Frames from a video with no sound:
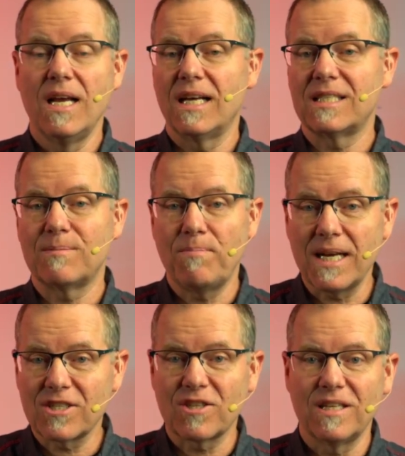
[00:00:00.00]

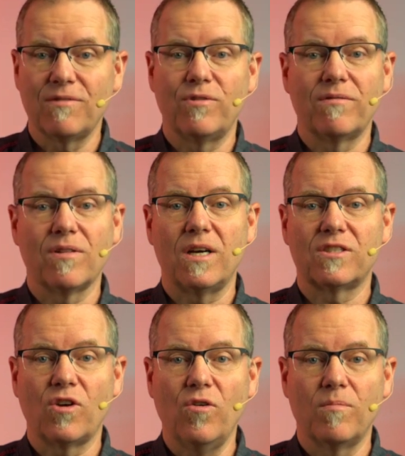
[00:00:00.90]
especially if we've
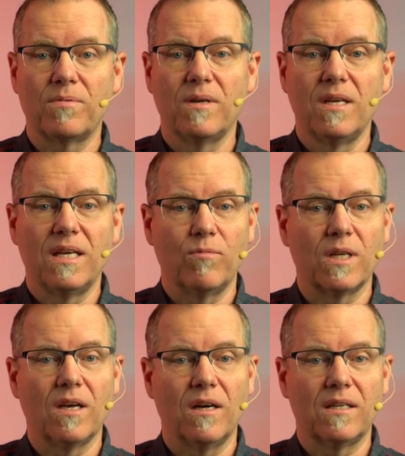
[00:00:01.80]
lost hope in
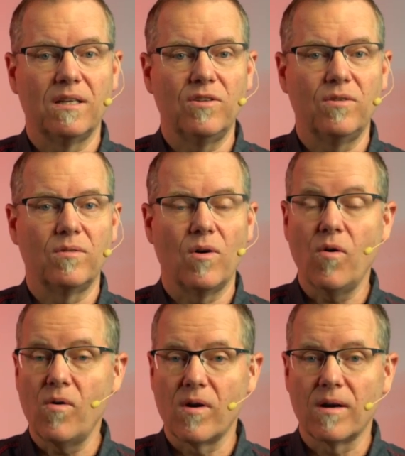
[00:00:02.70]
what God can do,
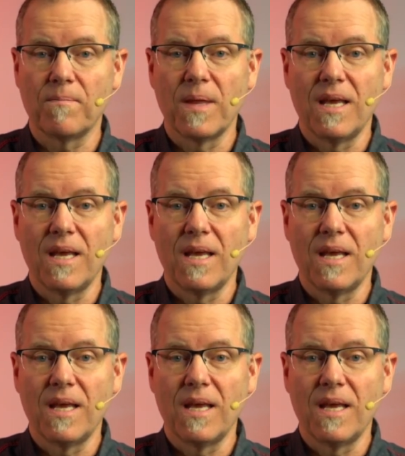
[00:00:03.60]
or